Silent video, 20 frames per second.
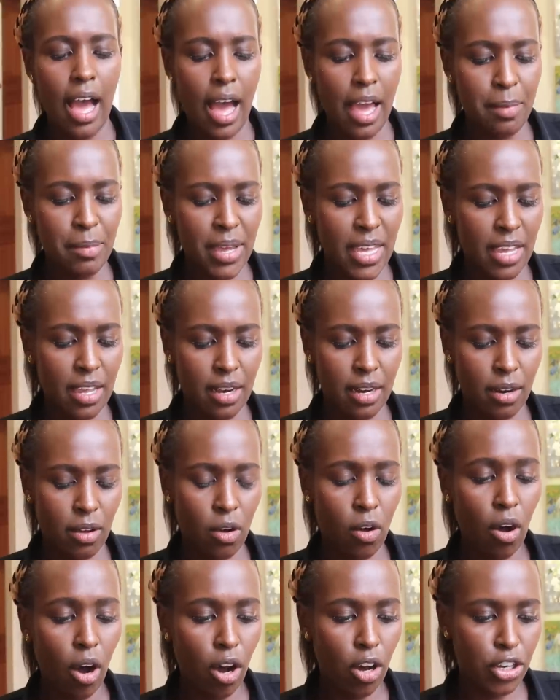I
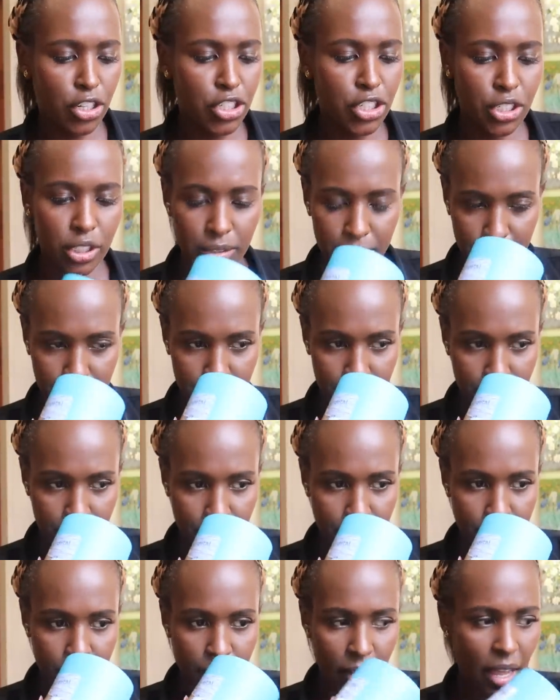mean, gosh,
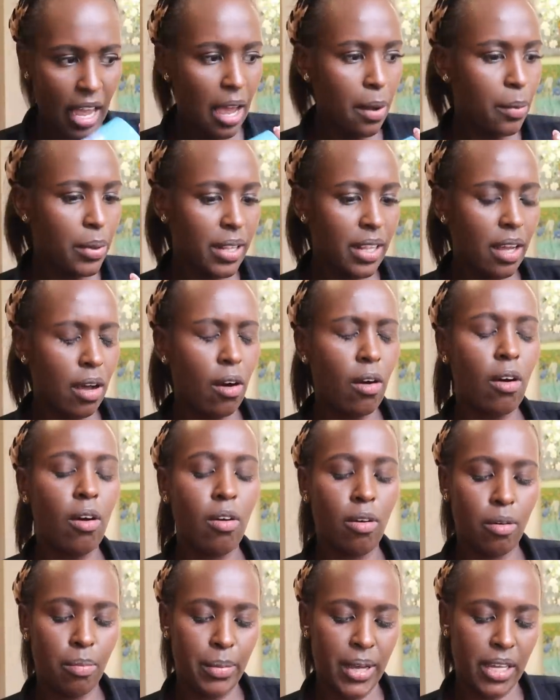oh